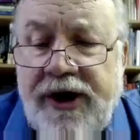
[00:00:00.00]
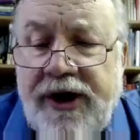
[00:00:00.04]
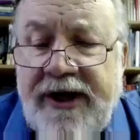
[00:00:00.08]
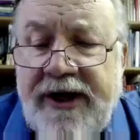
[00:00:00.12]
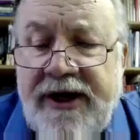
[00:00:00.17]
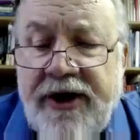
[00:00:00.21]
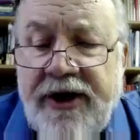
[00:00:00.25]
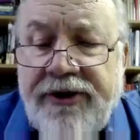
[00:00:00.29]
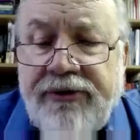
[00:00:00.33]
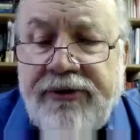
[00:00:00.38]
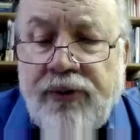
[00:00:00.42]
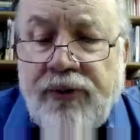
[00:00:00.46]
at
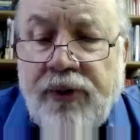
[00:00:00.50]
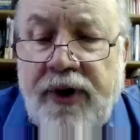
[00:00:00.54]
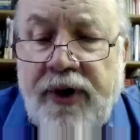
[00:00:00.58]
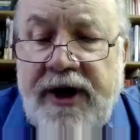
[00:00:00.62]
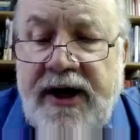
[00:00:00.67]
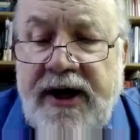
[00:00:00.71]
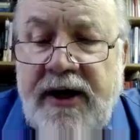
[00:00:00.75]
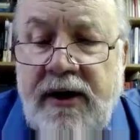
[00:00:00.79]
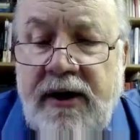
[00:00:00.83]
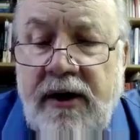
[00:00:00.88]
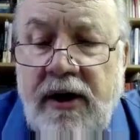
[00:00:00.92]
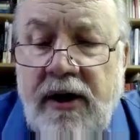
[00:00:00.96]

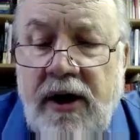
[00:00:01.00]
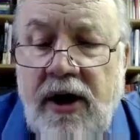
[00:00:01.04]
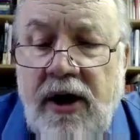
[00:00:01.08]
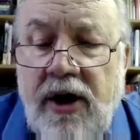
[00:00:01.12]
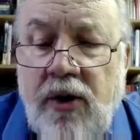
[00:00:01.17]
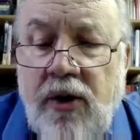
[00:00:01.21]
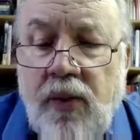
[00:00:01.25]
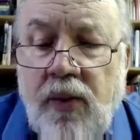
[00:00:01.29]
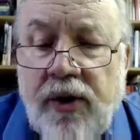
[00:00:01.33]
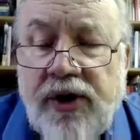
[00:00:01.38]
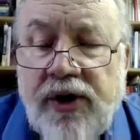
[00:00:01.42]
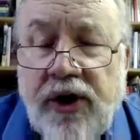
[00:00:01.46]
three
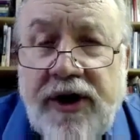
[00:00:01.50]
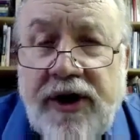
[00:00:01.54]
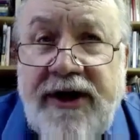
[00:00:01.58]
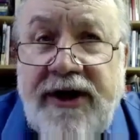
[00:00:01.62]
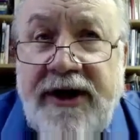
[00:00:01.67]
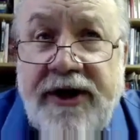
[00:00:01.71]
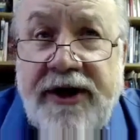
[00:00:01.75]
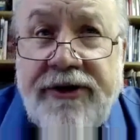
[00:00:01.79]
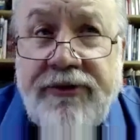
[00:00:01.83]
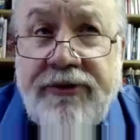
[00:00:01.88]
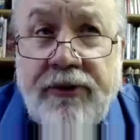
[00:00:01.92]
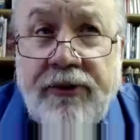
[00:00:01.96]

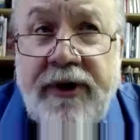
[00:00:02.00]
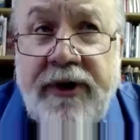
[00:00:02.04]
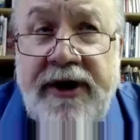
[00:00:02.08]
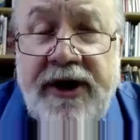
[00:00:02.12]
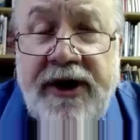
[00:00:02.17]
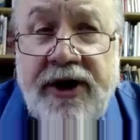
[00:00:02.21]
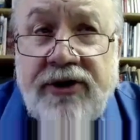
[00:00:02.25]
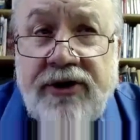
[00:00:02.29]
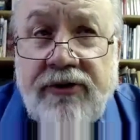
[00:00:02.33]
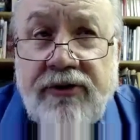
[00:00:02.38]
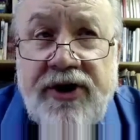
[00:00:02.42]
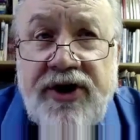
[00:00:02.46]

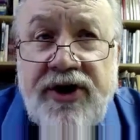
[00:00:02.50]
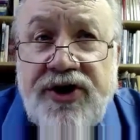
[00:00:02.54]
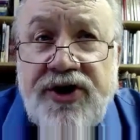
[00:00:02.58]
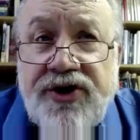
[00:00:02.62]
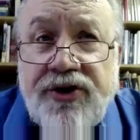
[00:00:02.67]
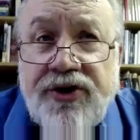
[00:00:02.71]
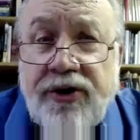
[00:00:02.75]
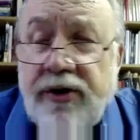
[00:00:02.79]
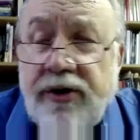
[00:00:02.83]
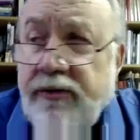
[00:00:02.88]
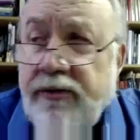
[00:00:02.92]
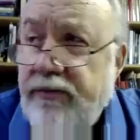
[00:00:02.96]
increase
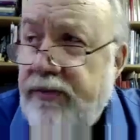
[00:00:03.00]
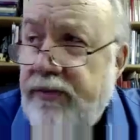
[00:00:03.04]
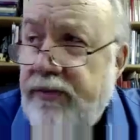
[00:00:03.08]
your